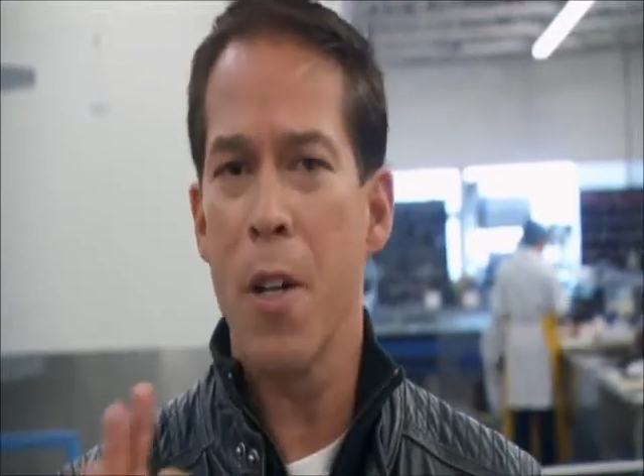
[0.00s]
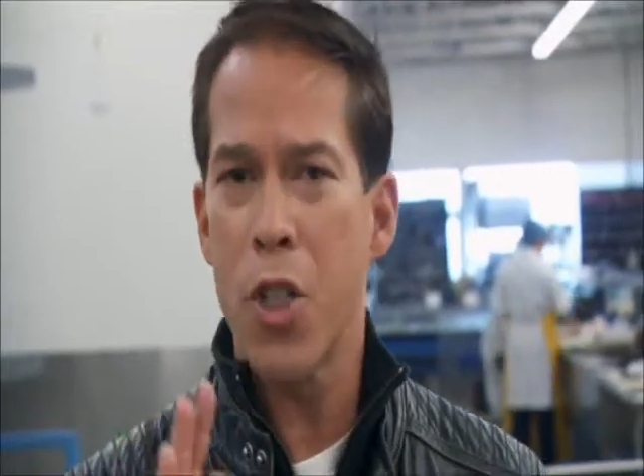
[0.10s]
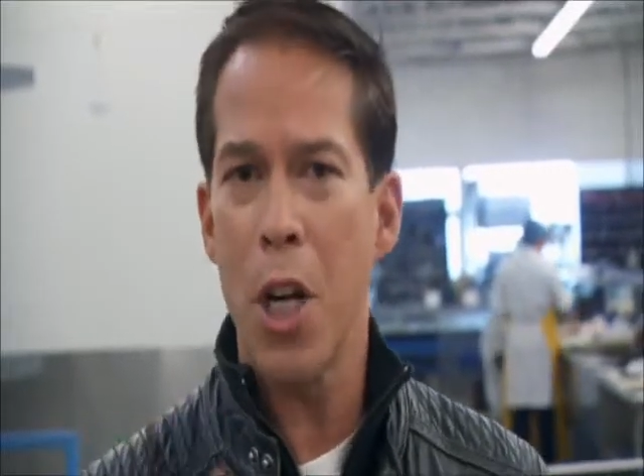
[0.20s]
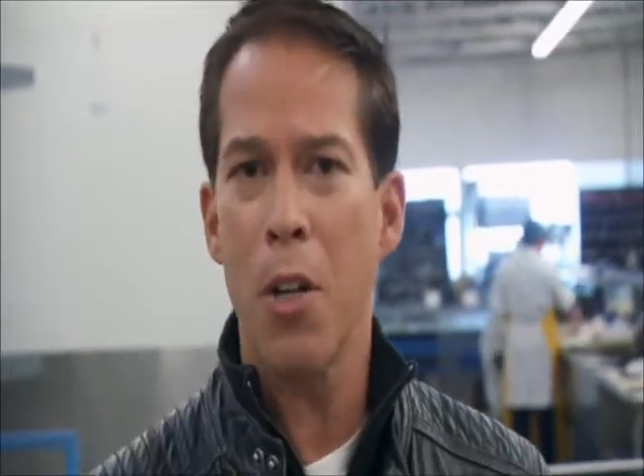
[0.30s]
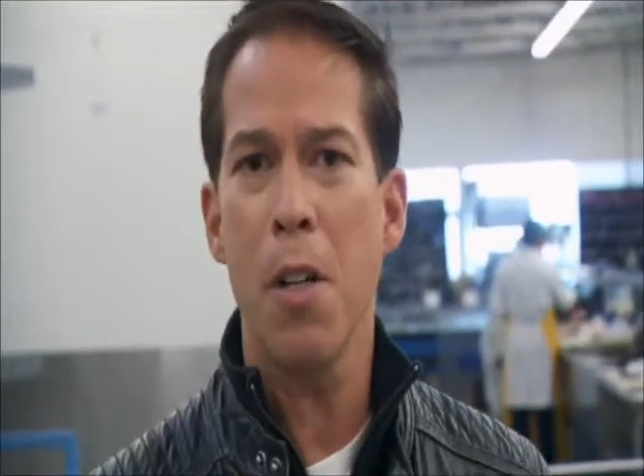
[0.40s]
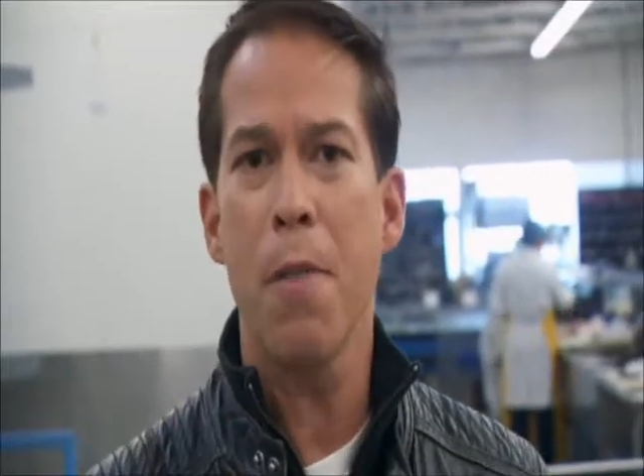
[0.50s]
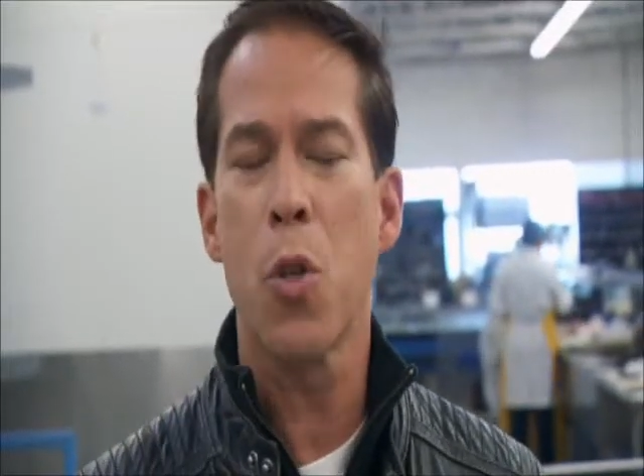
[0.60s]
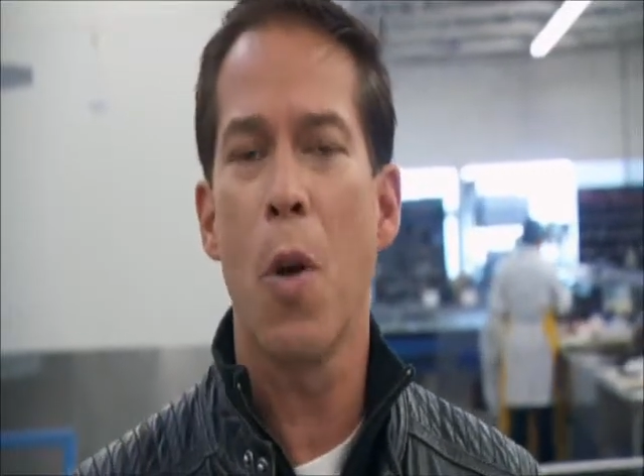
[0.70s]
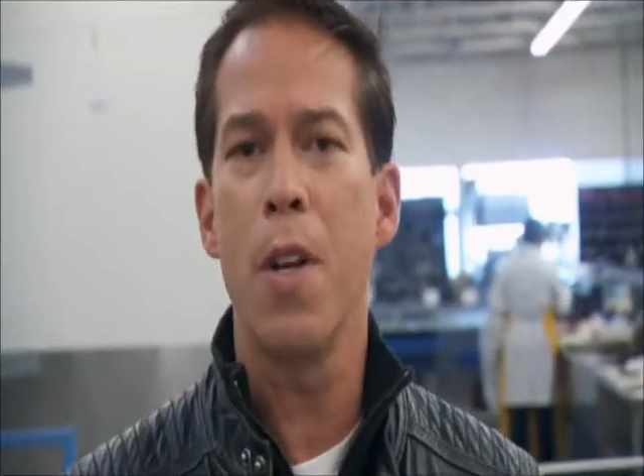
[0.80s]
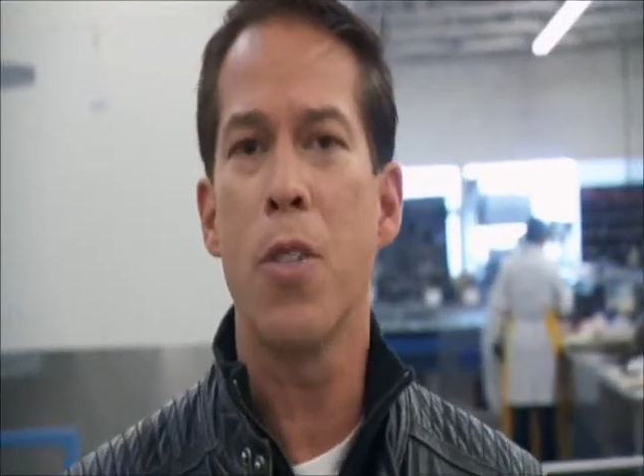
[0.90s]
their charity
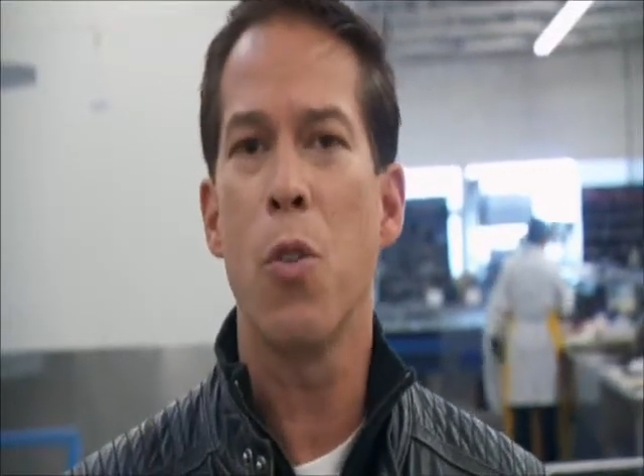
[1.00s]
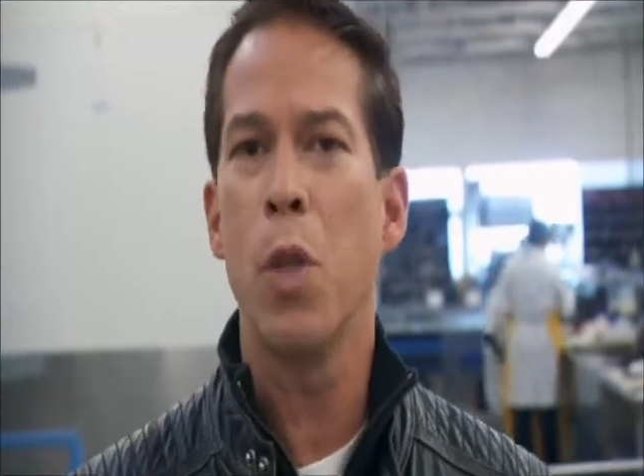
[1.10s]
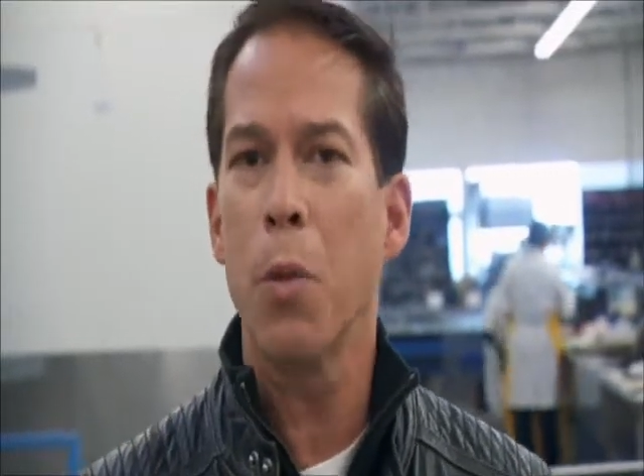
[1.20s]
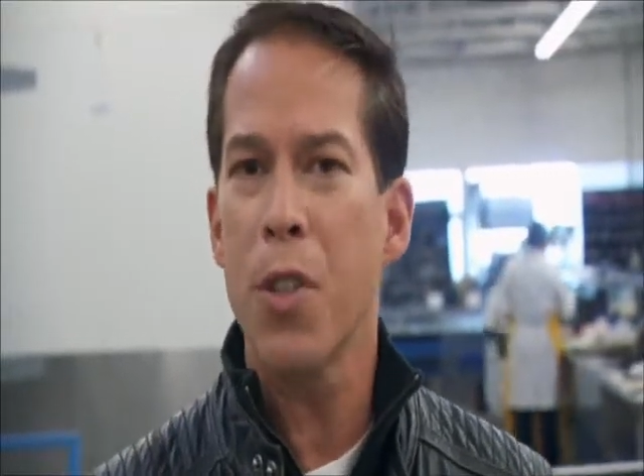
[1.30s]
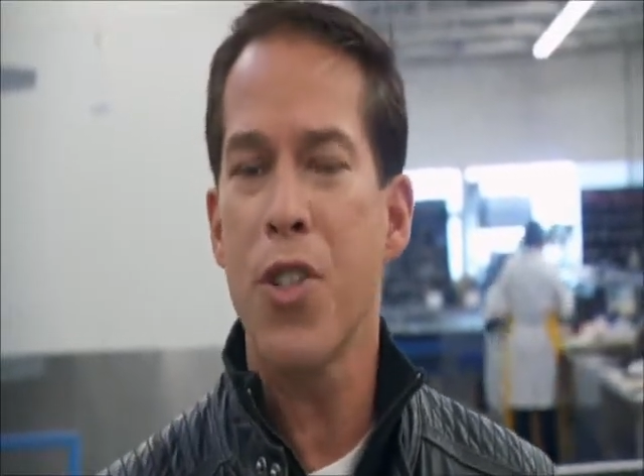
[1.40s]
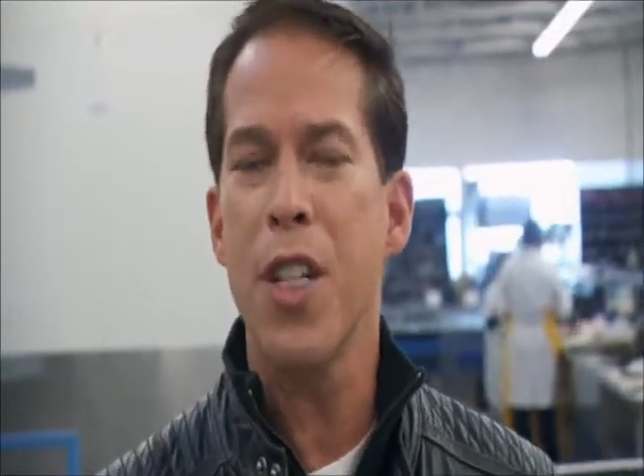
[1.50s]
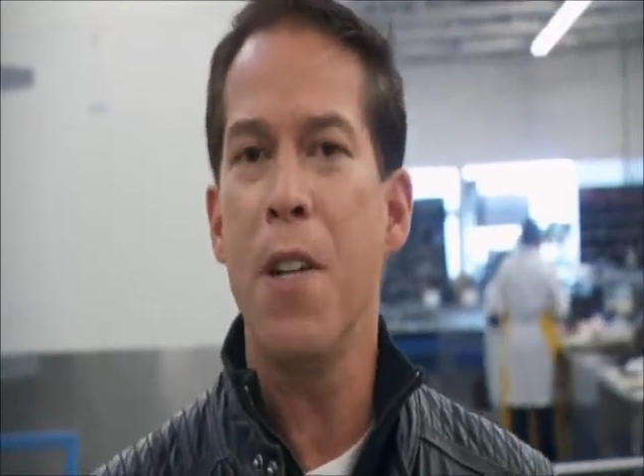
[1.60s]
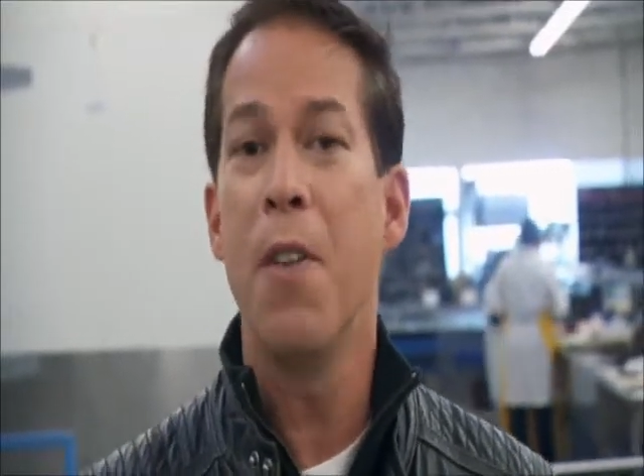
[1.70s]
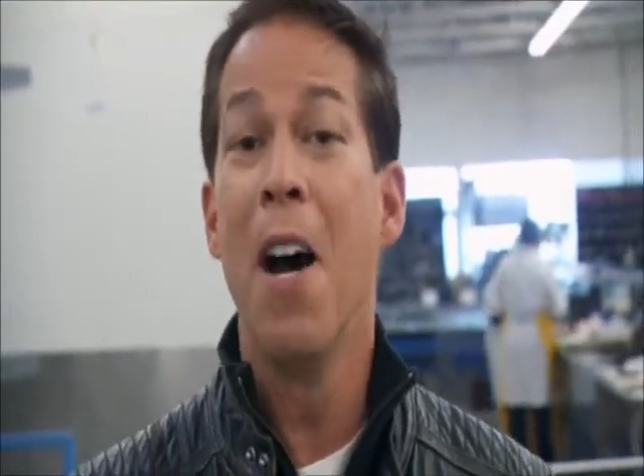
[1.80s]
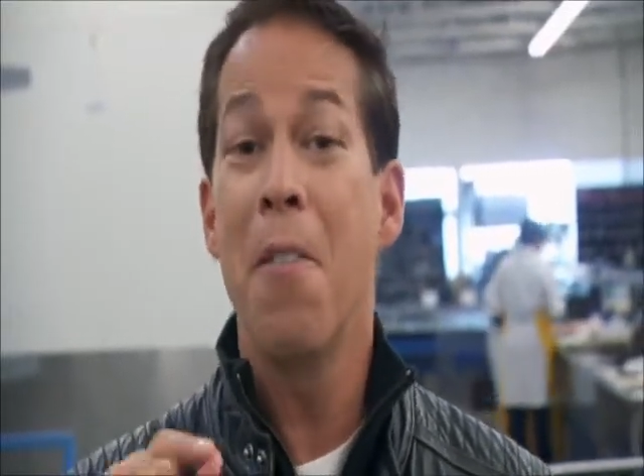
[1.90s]
of choice, will
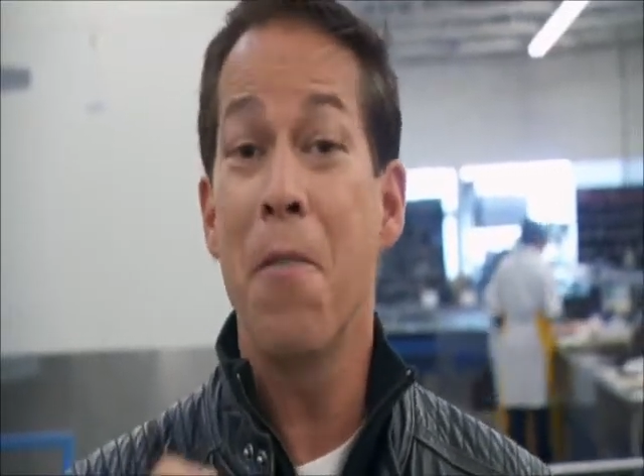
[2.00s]
receive